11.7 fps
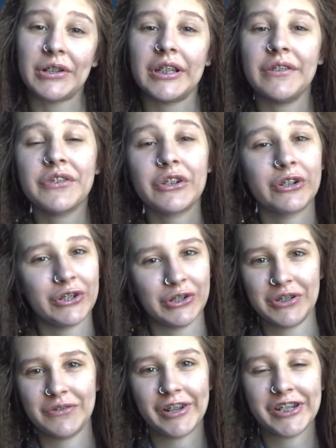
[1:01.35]
If you're new
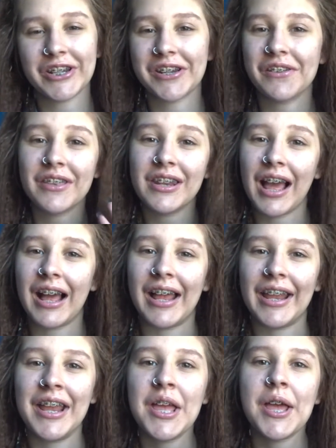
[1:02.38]
to my channel, then hi.